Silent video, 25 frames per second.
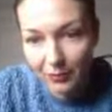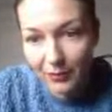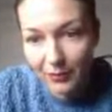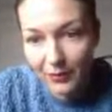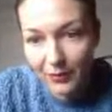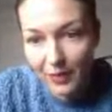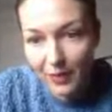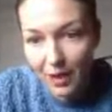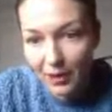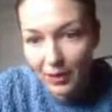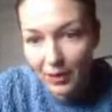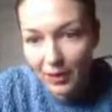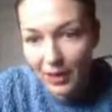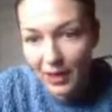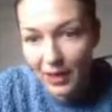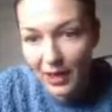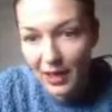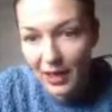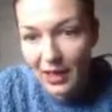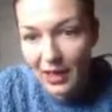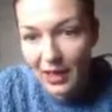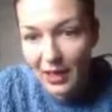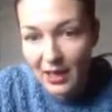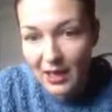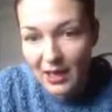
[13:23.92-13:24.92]
okay
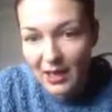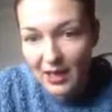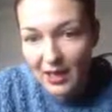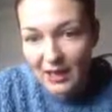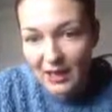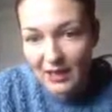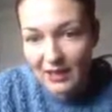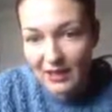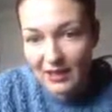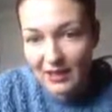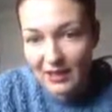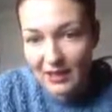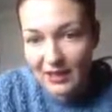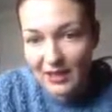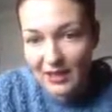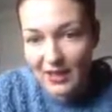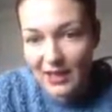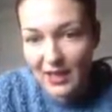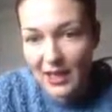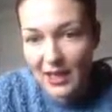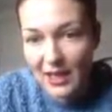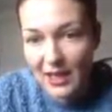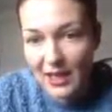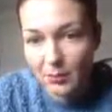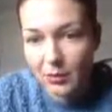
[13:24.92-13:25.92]
and then they say
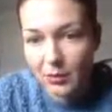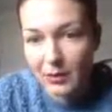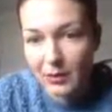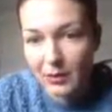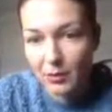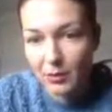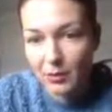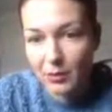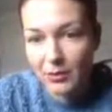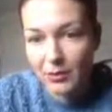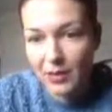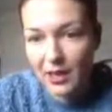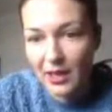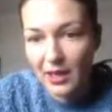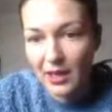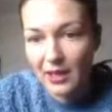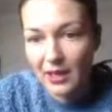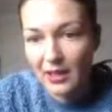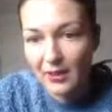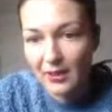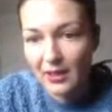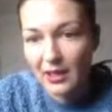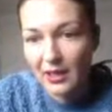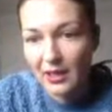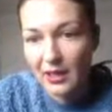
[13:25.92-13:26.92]
unbeatable price you get
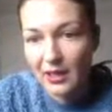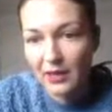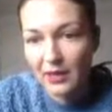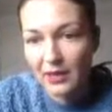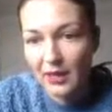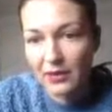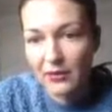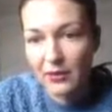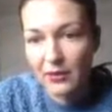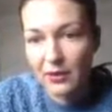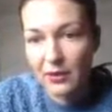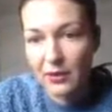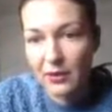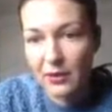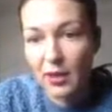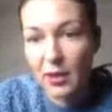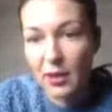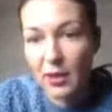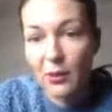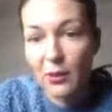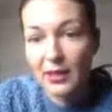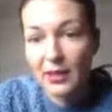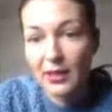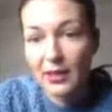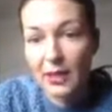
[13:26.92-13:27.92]
access for a low one
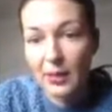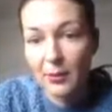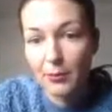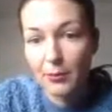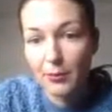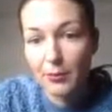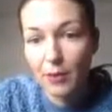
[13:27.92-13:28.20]
time price